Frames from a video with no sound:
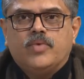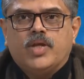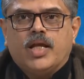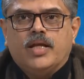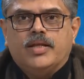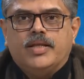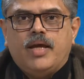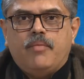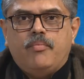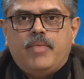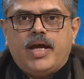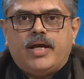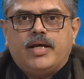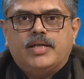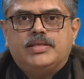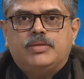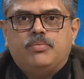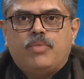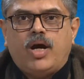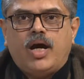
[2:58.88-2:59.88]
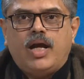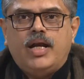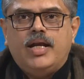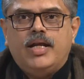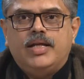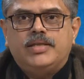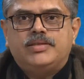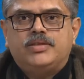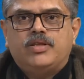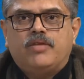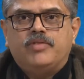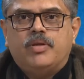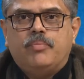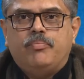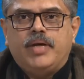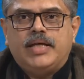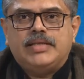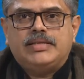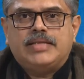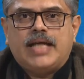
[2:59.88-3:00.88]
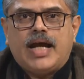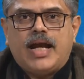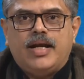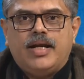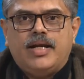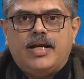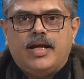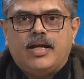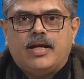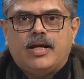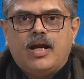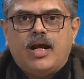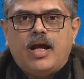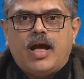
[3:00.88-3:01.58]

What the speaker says: They make a small list of the best candidate